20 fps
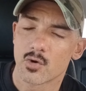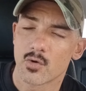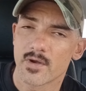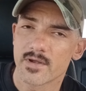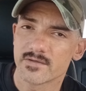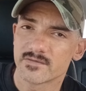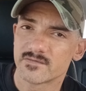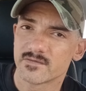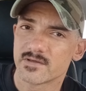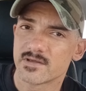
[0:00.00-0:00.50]

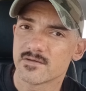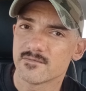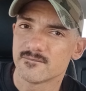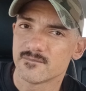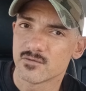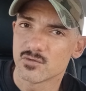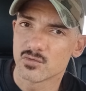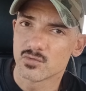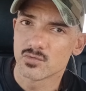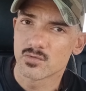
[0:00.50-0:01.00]
going to
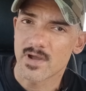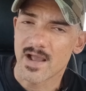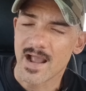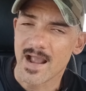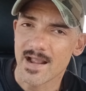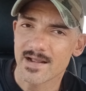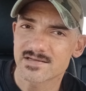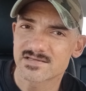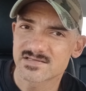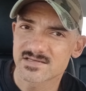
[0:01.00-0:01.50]
give you
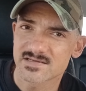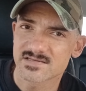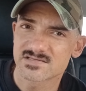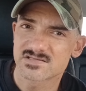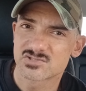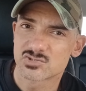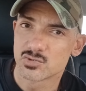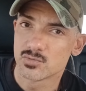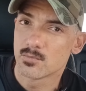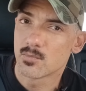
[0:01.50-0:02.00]

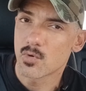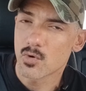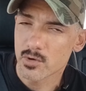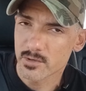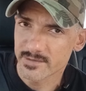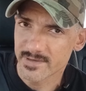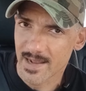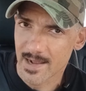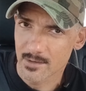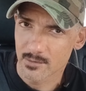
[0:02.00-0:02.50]
access to
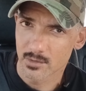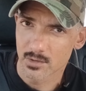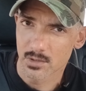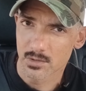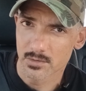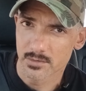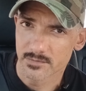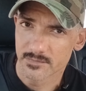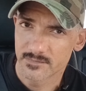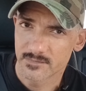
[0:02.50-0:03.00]
more
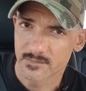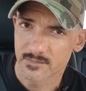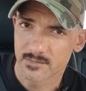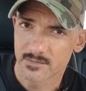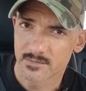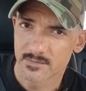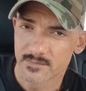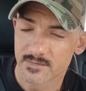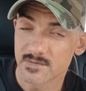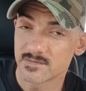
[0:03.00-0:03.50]

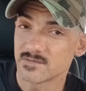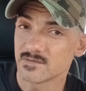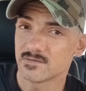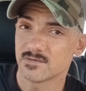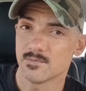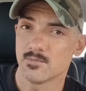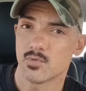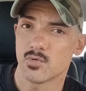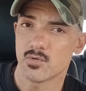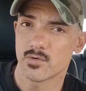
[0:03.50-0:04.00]
downloads. This
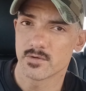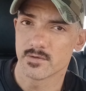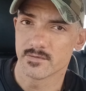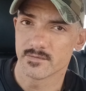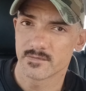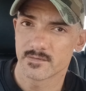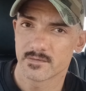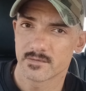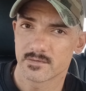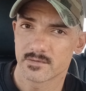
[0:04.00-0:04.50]
is
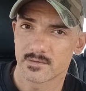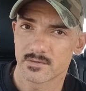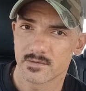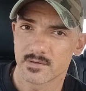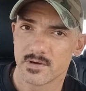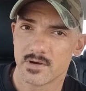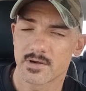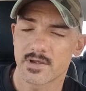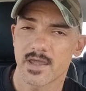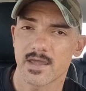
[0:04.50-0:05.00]
important.
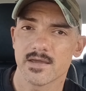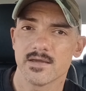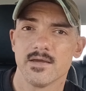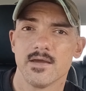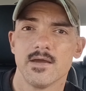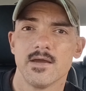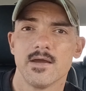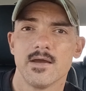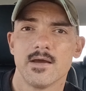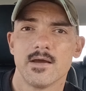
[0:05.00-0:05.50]

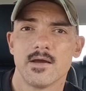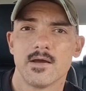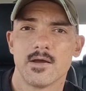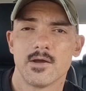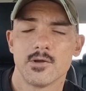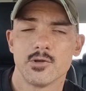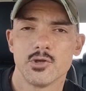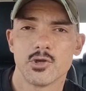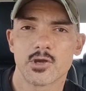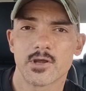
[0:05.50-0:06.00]
Okay.
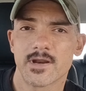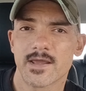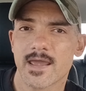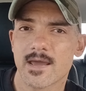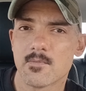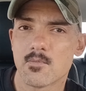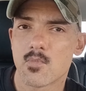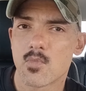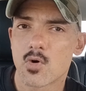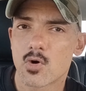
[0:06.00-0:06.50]
You're
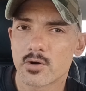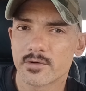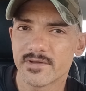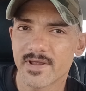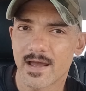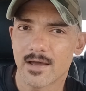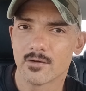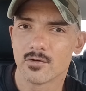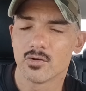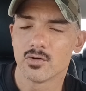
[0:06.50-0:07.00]
going to get
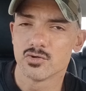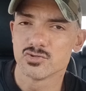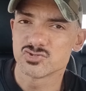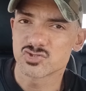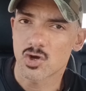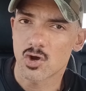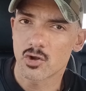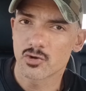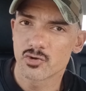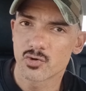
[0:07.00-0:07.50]
more
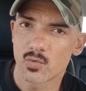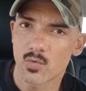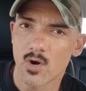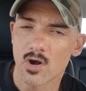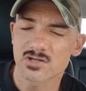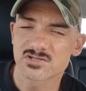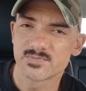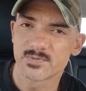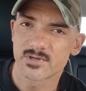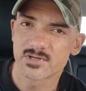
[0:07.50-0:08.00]
downloads on your
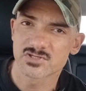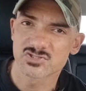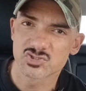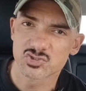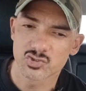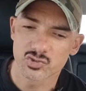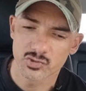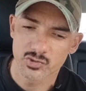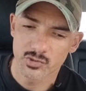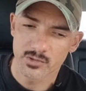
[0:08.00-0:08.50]
walks,
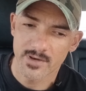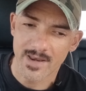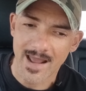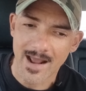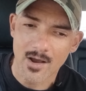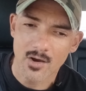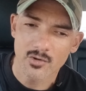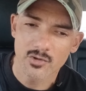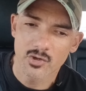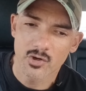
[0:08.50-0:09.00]
because
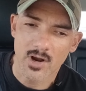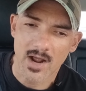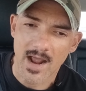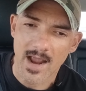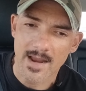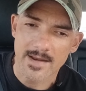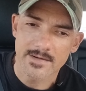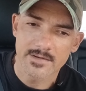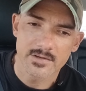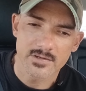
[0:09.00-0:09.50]
now your
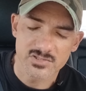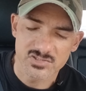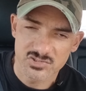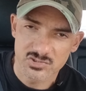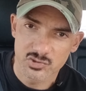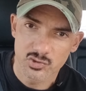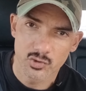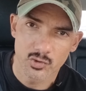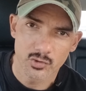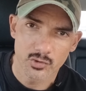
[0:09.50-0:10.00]

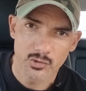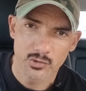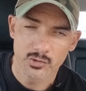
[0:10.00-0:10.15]
ideas,